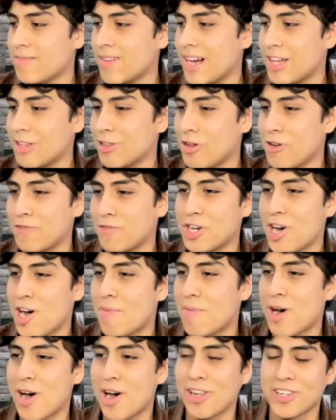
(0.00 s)
love
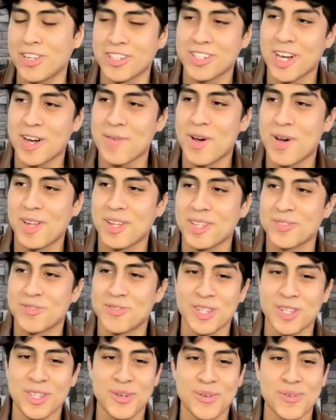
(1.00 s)
Tom Holland. Tom Holland's
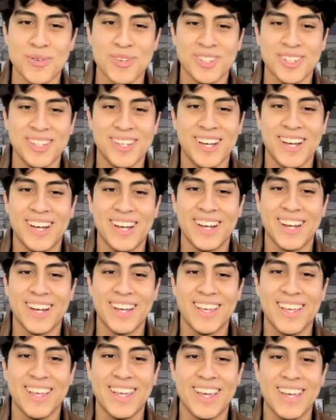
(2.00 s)
really cool.
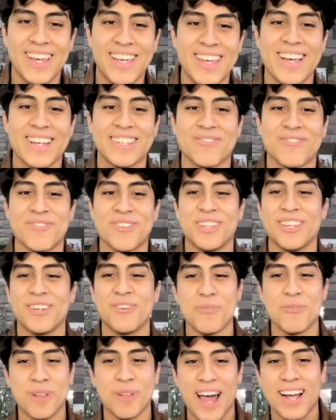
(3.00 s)
He has a really
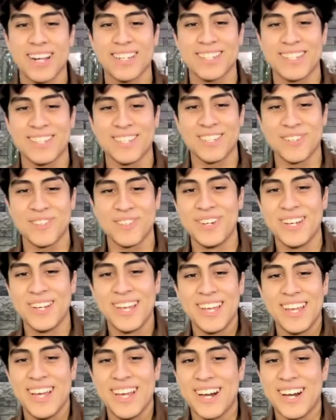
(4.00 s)
cool accent too.
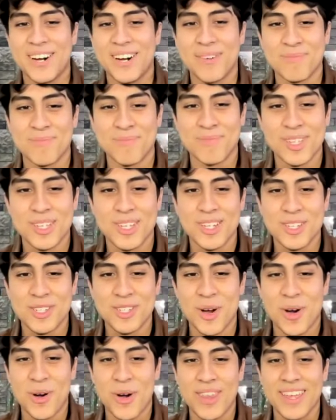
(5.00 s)

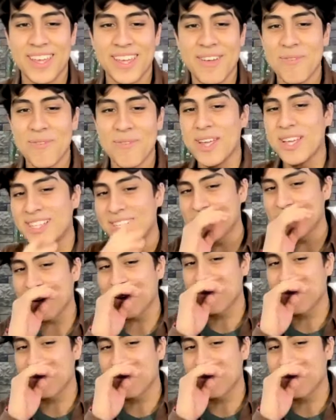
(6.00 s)
So I think he seems like a